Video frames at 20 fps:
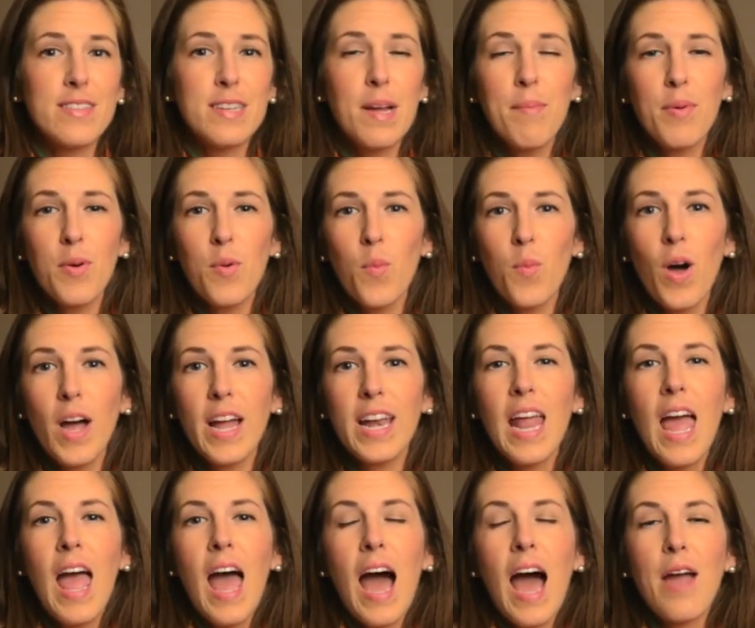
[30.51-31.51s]
Number one,
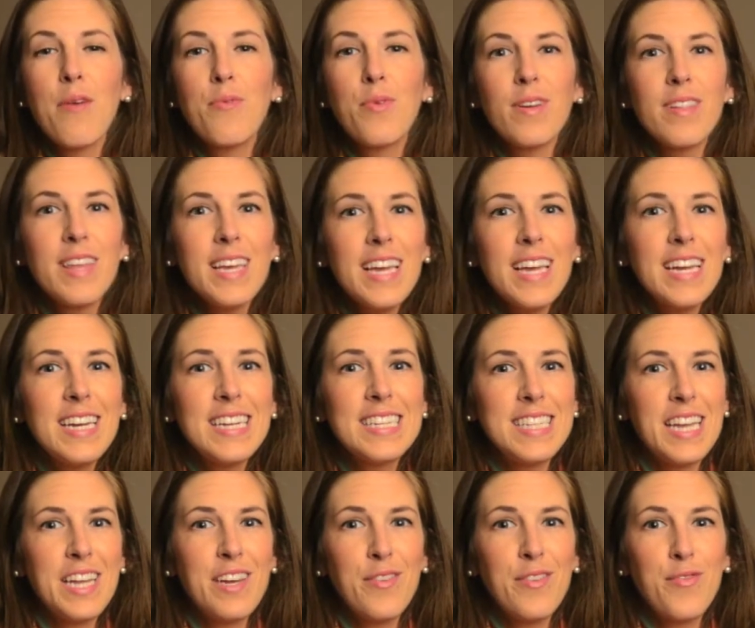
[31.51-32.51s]
I really get
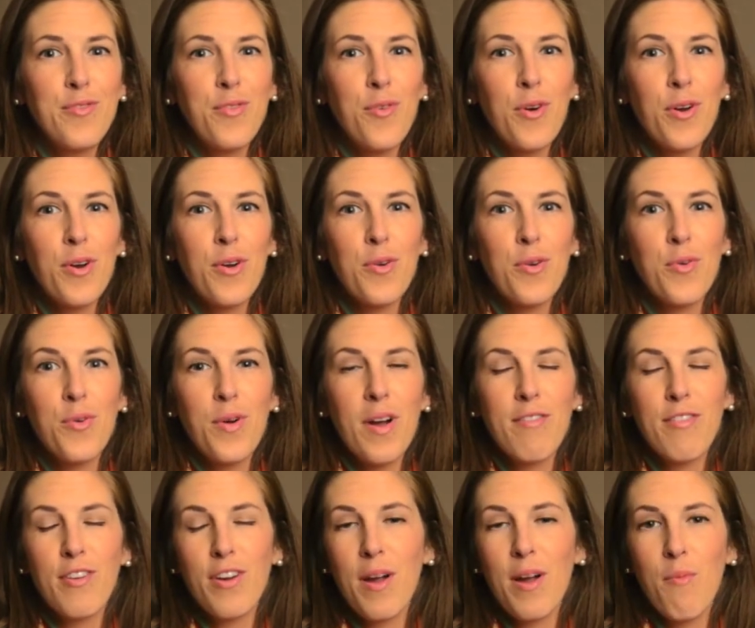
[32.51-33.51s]
excited for
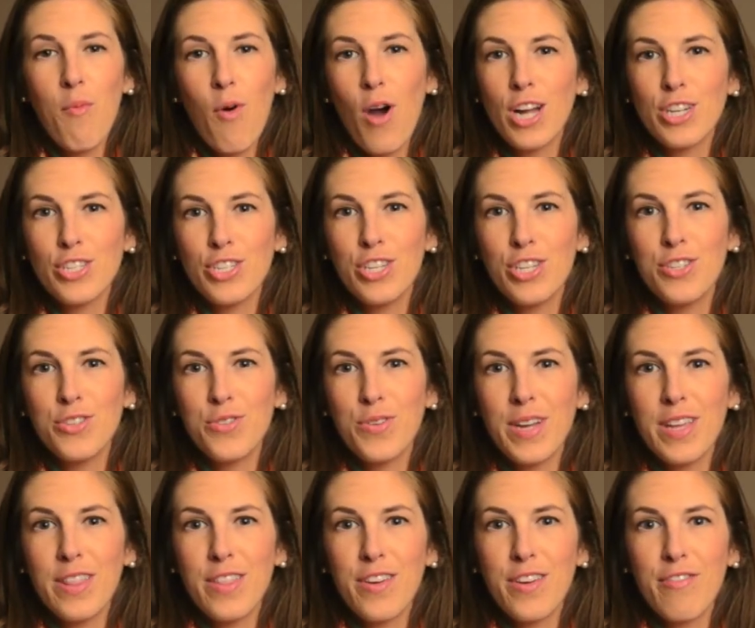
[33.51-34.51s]
whoever I'm watching
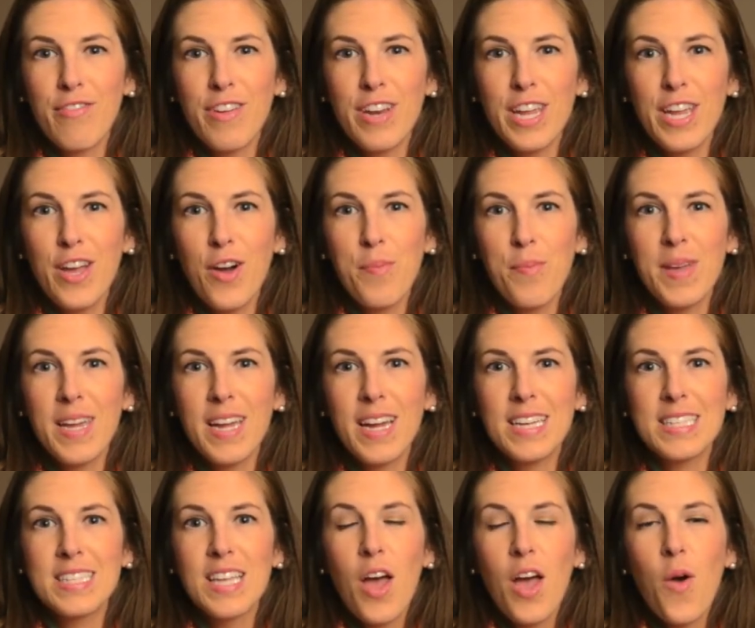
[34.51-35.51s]
doing their video
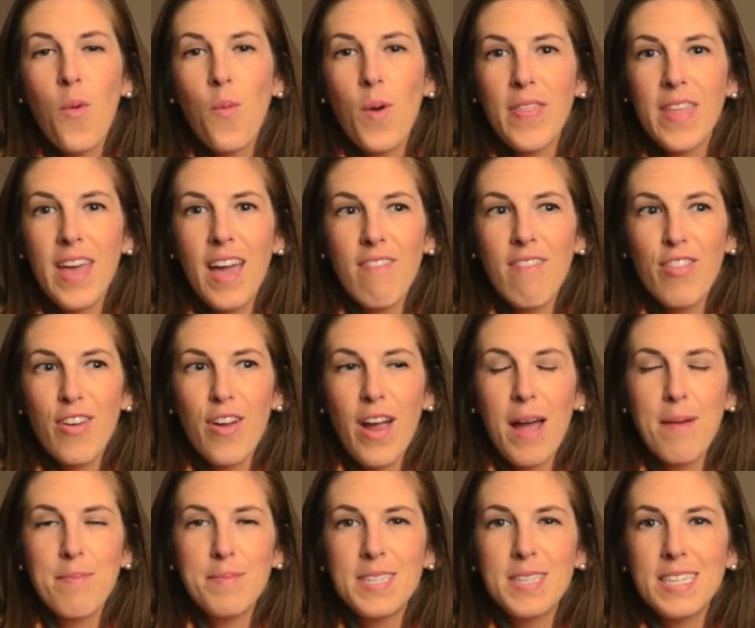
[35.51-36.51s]
because when they have their
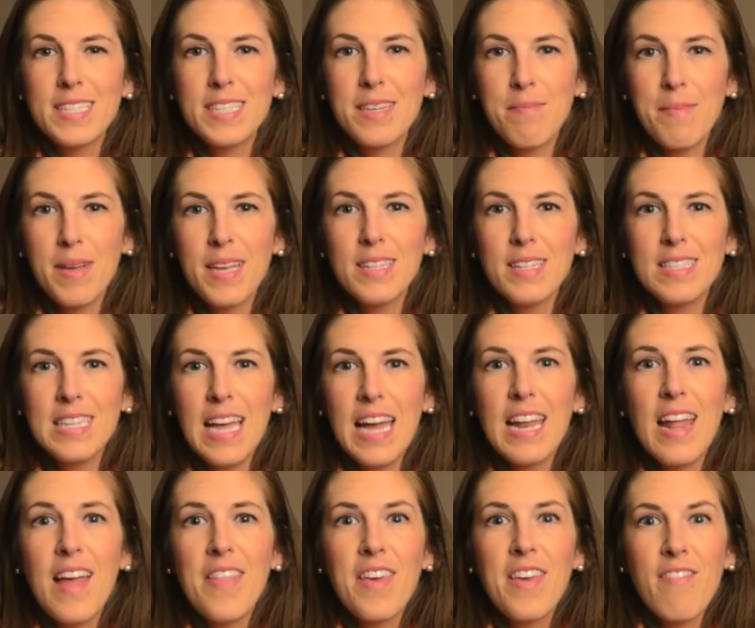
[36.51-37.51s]
empties, it means
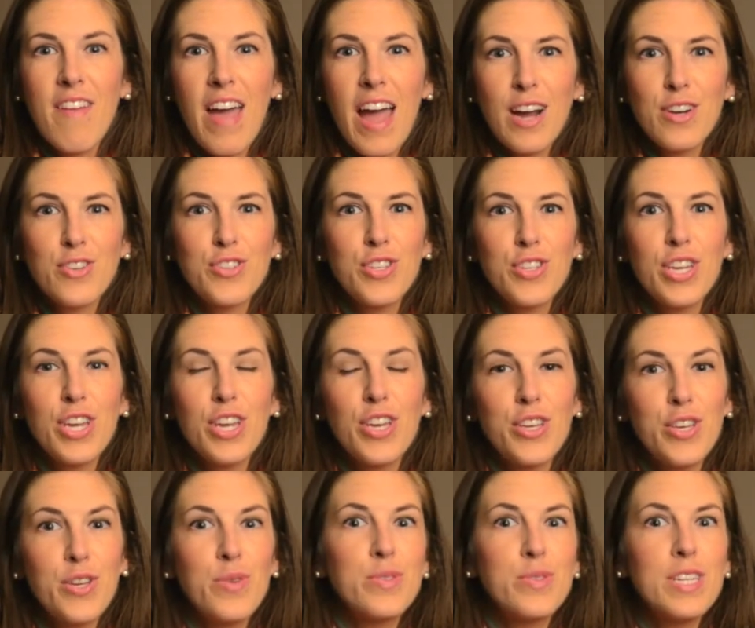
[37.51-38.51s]
that they've actually
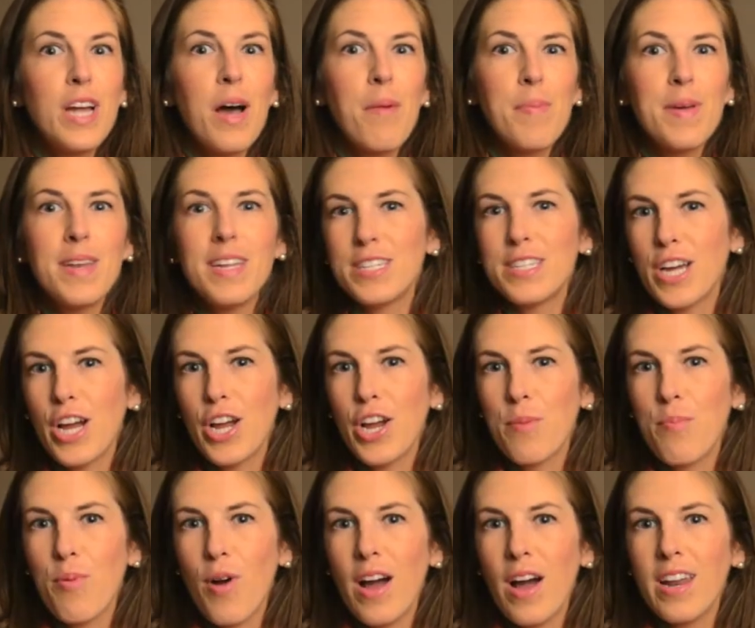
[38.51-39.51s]
used up an entire
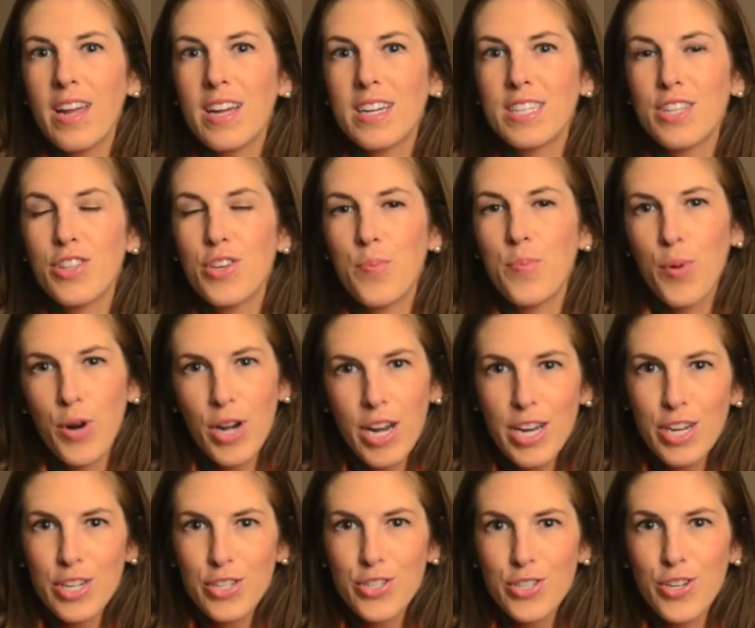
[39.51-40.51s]
product and they're
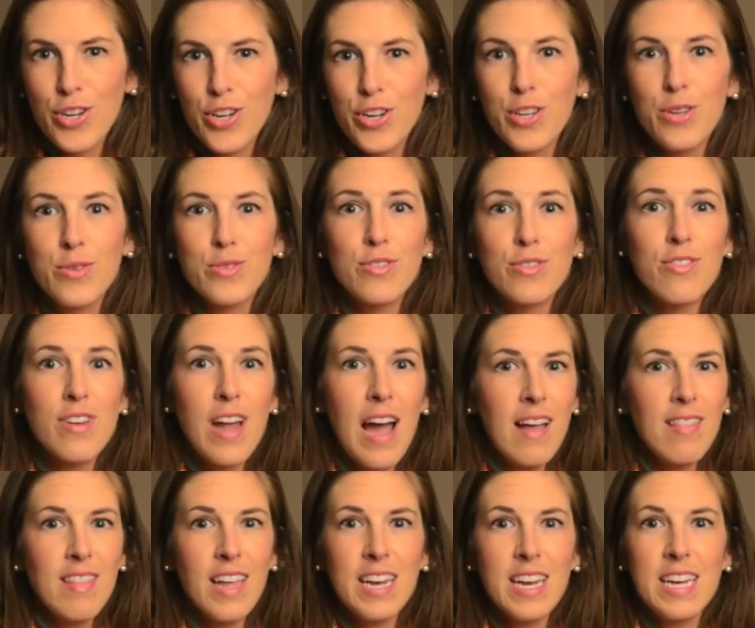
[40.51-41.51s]
putting it to good use. They're
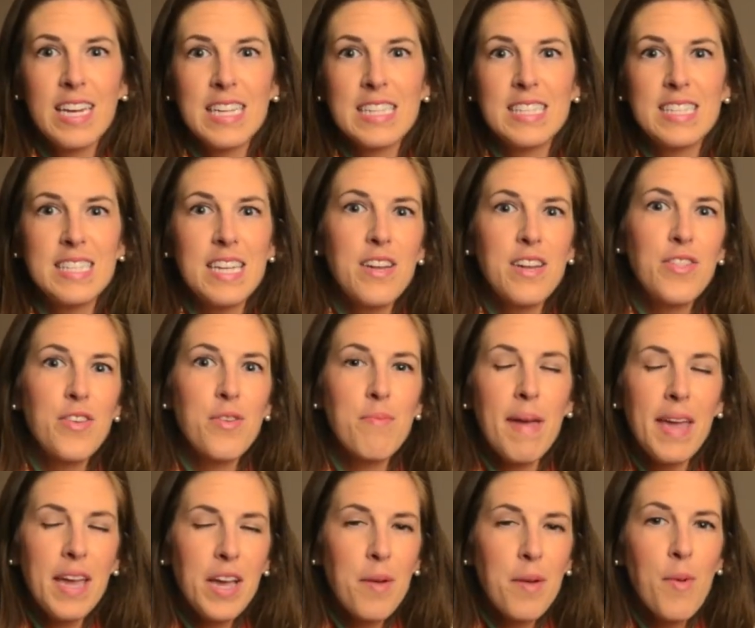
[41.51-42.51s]
not letting it sit in their
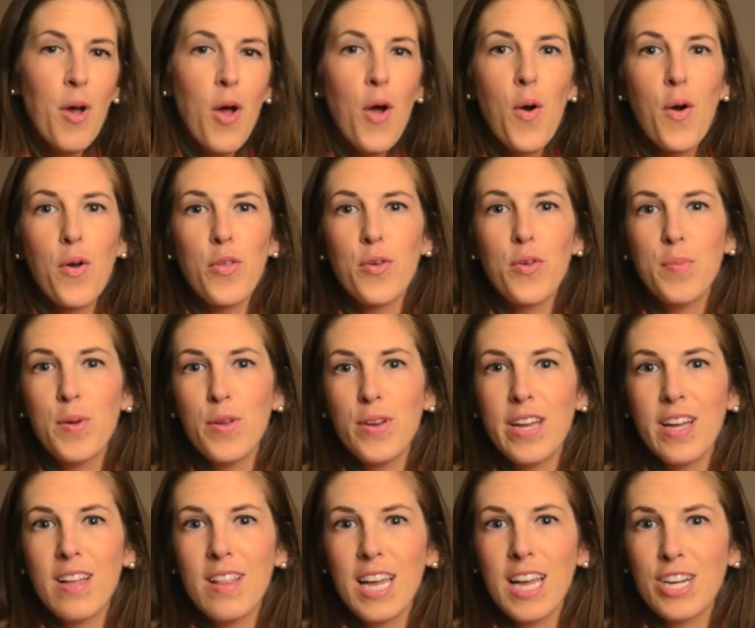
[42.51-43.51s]
makeup or their beauty
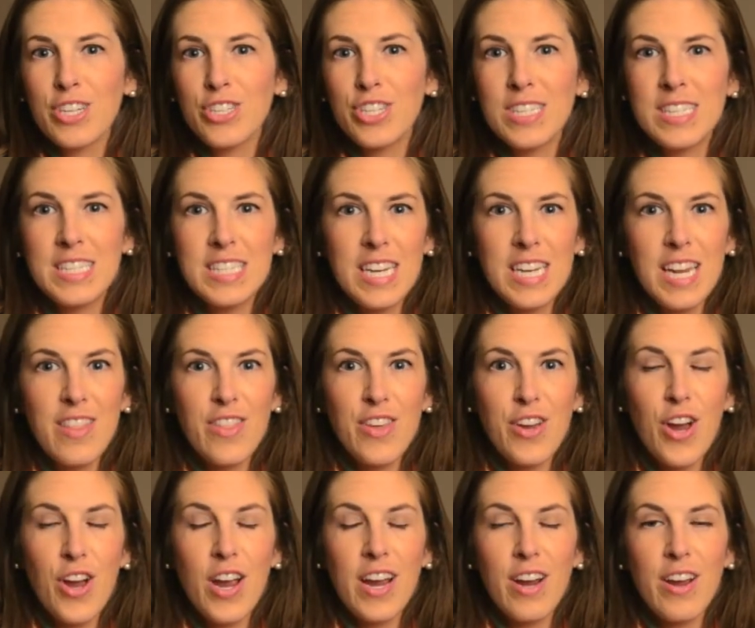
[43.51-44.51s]
collection sitting
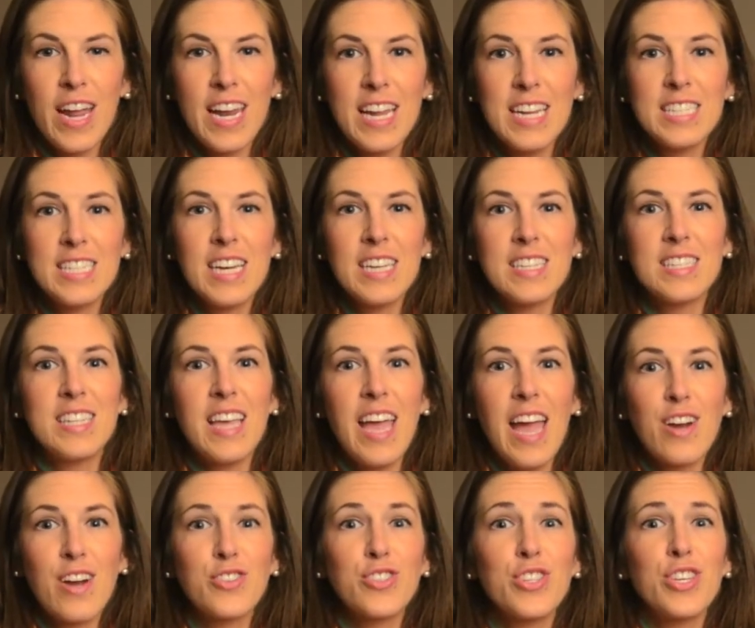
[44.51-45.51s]
there getting dust. They
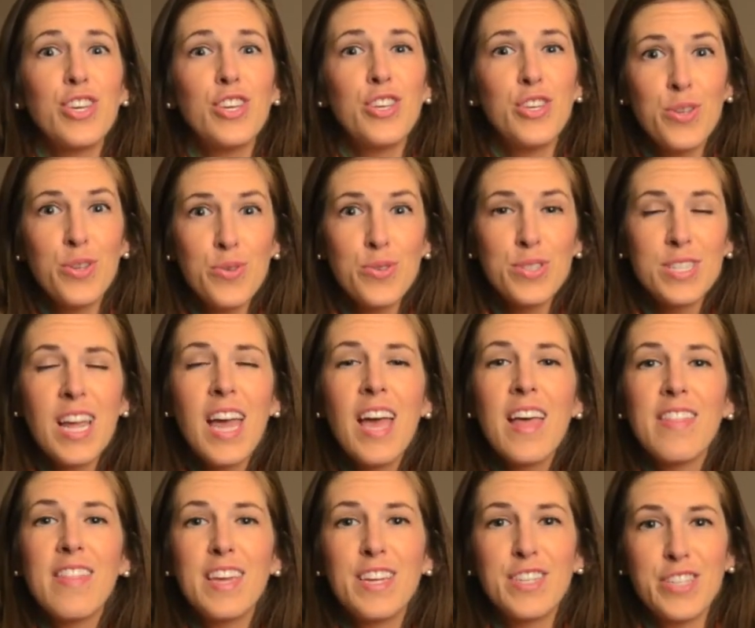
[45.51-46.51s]
actually used
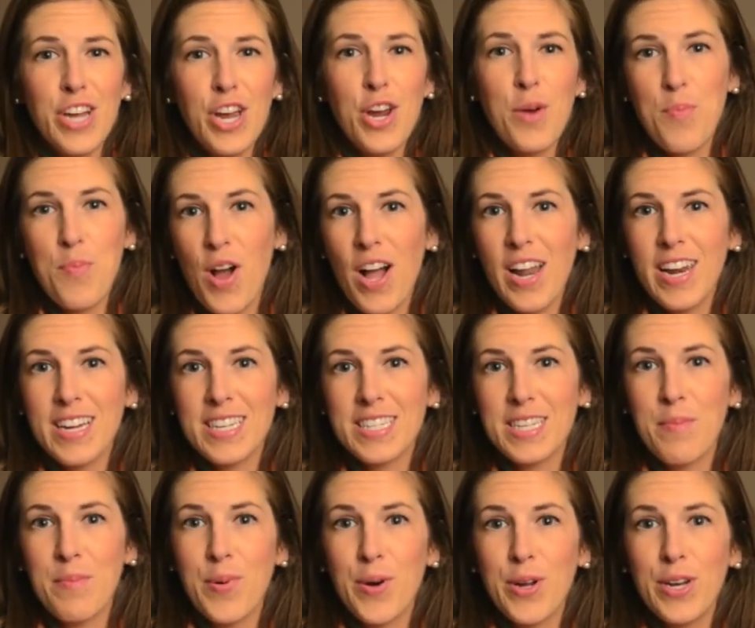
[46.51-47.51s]
the entire product
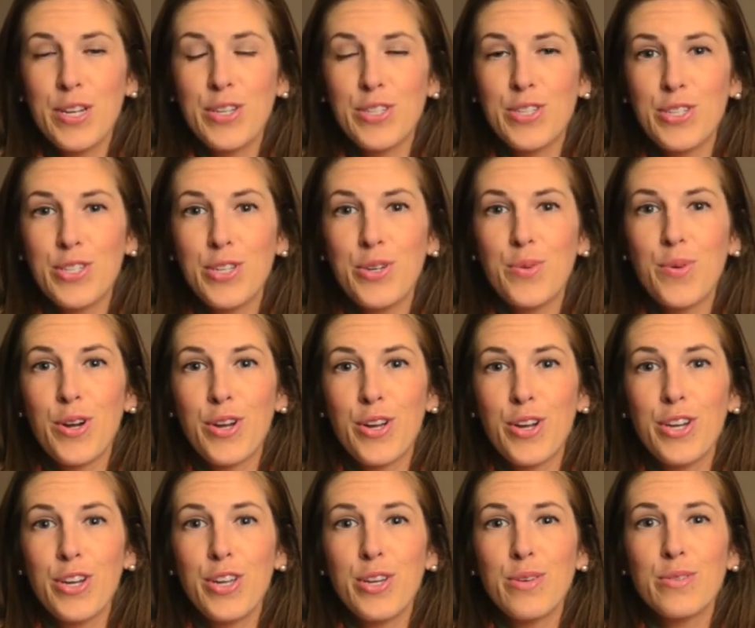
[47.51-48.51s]
and put it to
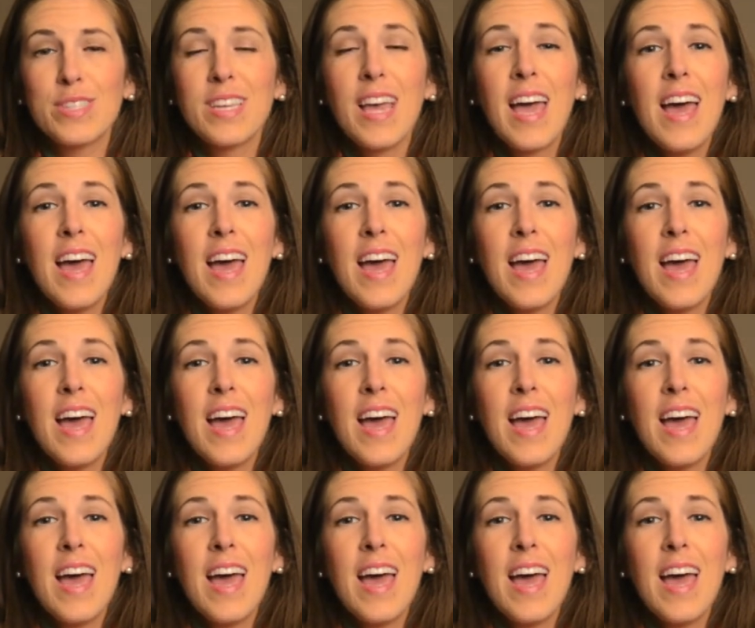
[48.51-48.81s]
good use.